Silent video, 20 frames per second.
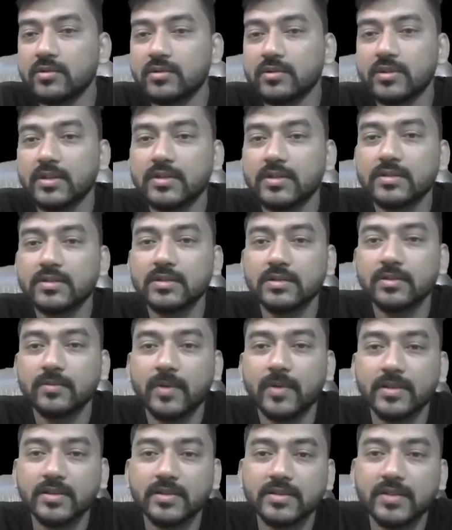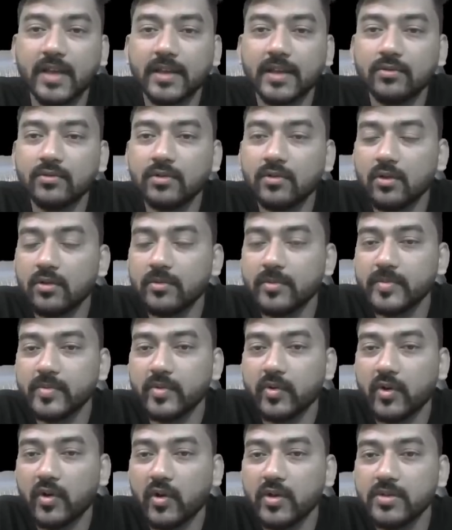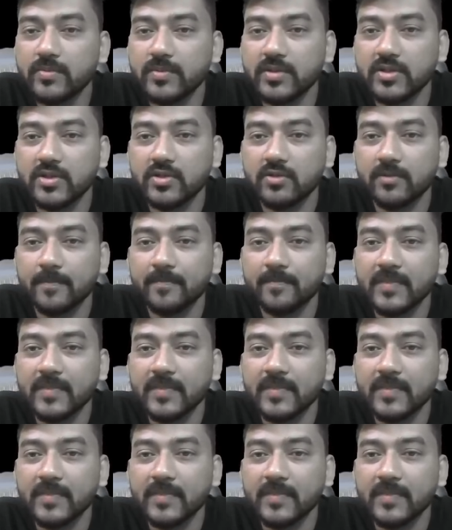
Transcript: then the function sin will always be 0.